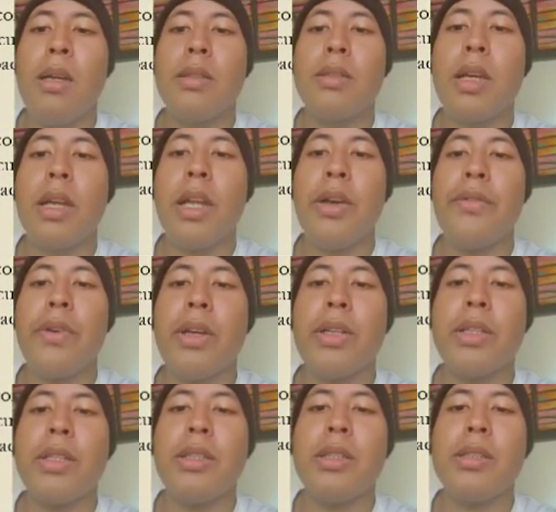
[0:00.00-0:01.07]
Direct
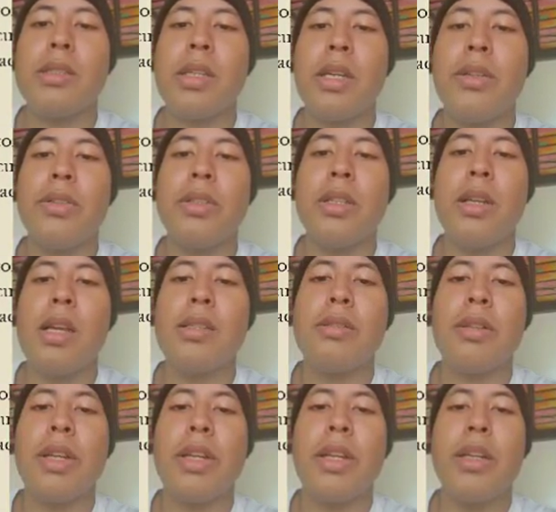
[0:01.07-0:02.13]
fire heaters can utilize
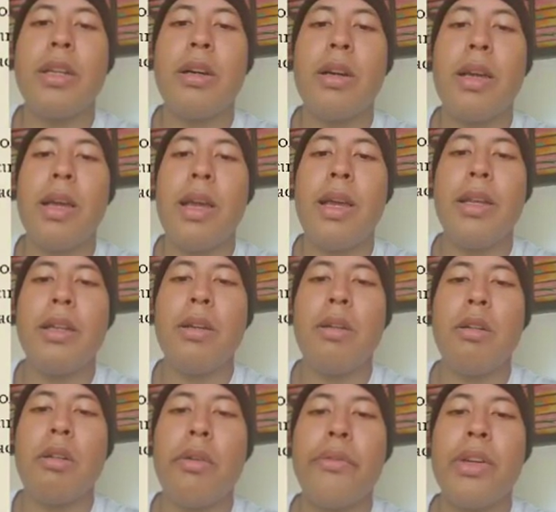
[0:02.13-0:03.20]
radiant and
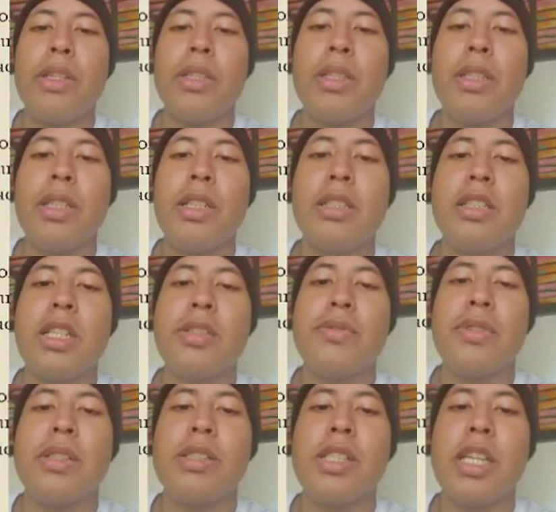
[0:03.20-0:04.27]
or convection heat
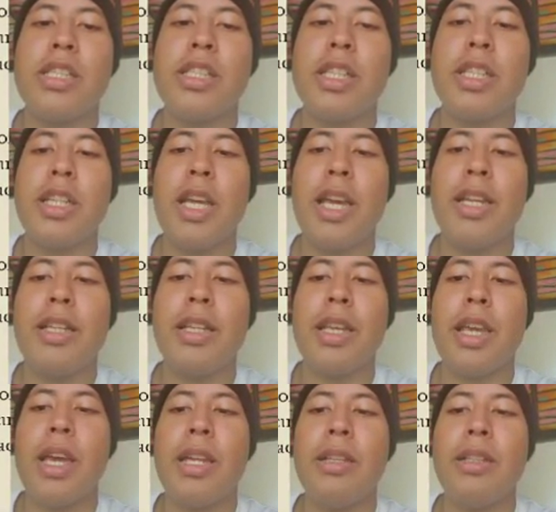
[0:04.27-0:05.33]
transfer section and
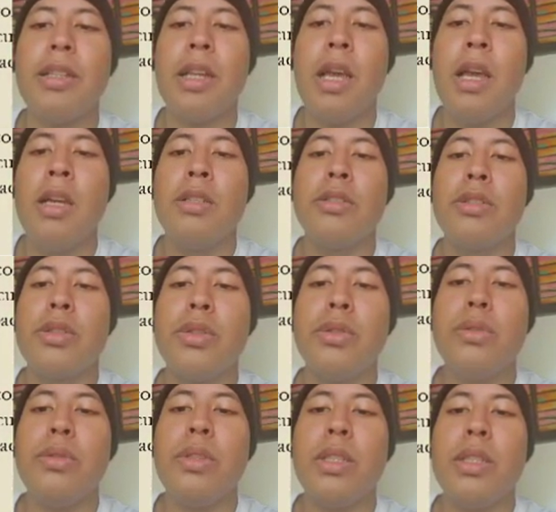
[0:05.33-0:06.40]
can
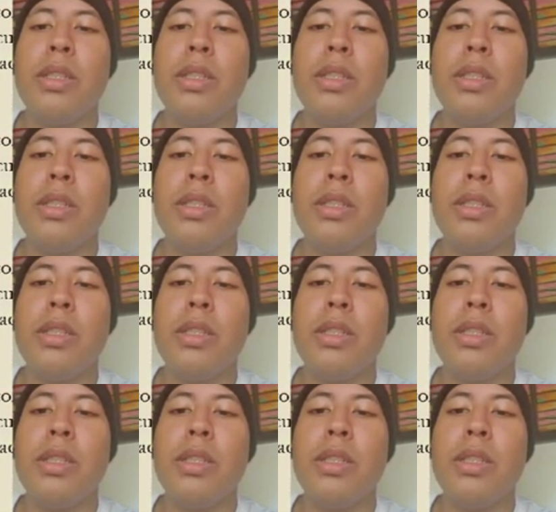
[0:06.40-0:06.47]
be